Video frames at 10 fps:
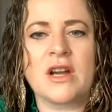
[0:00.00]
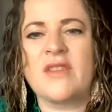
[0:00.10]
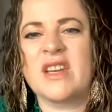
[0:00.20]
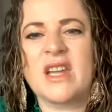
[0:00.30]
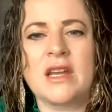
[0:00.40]

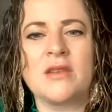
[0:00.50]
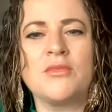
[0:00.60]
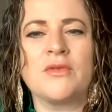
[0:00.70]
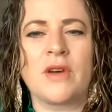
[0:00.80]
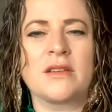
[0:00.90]
and then kind of
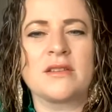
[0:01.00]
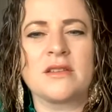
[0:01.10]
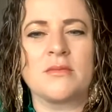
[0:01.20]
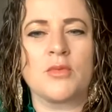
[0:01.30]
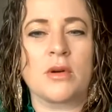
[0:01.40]
move on to
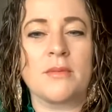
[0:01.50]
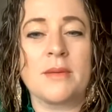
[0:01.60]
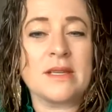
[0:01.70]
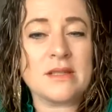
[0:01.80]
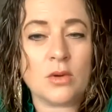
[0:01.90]
the more
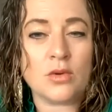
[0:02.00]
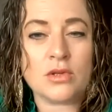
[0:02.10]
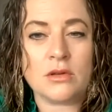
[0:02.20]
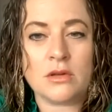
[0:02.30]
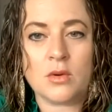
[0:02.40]
maybe
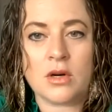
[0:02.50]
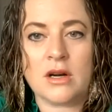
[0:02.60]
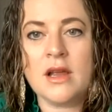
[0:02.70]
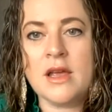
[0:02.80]
social or